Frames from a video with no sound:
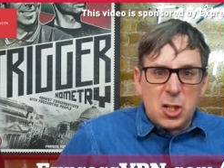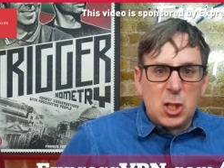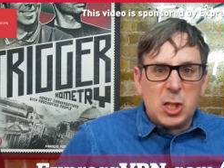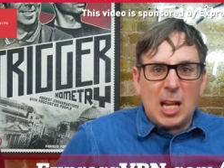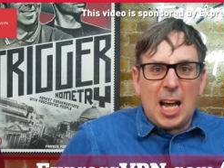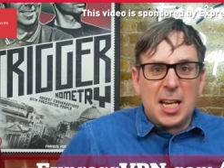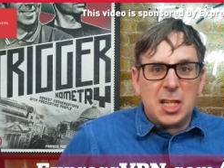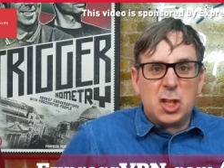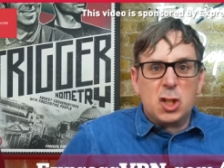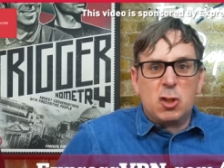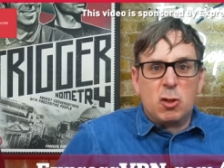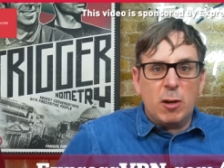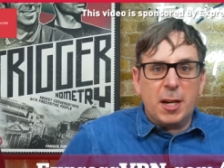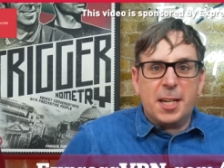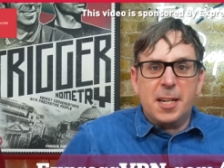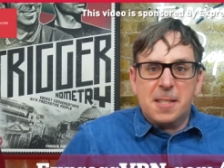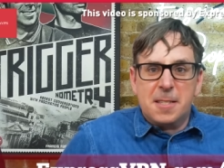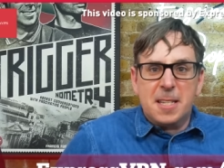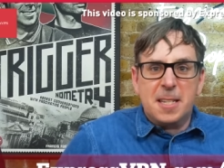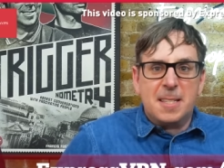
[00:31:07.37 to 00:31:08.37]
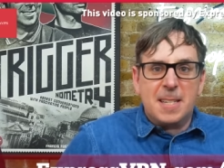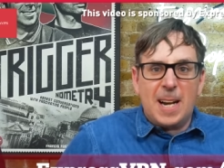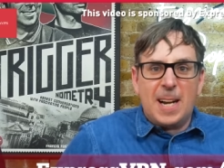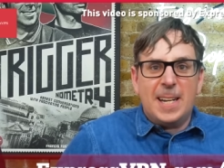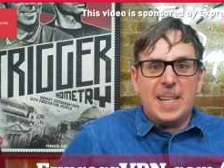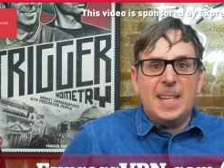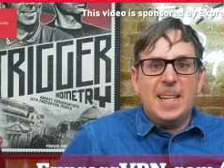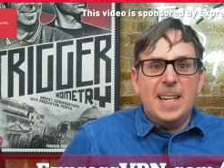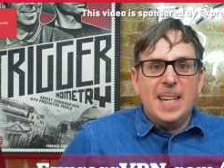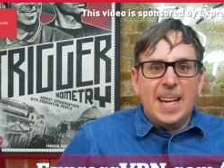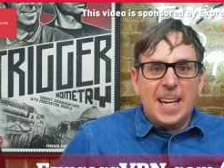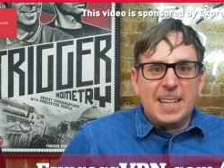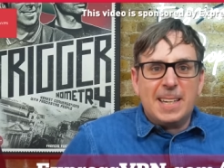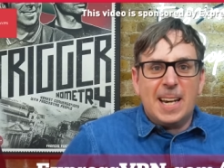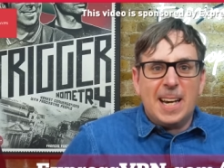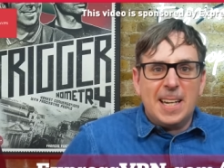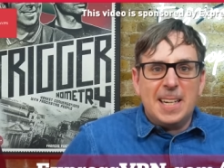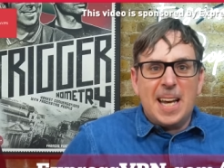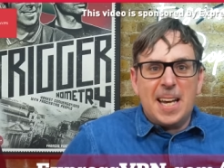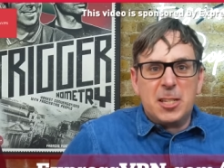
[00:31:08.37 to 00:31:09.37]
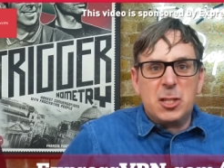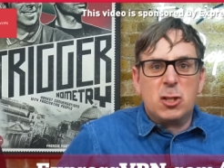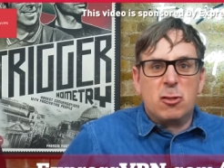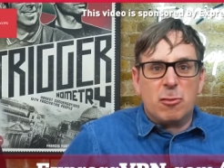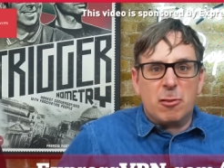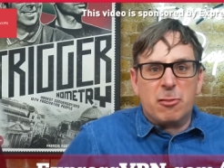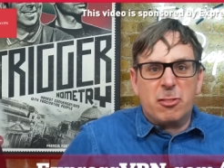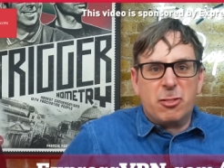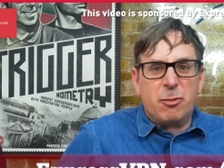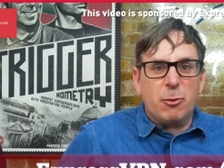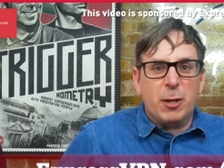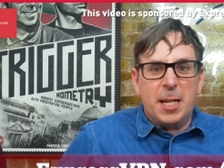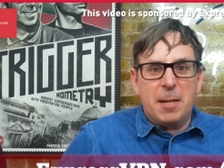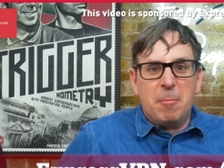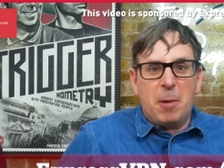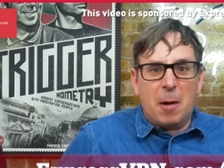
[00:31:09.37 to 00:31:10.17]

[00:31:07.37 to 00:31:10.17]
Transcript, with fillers: slash trigger today and get an extra three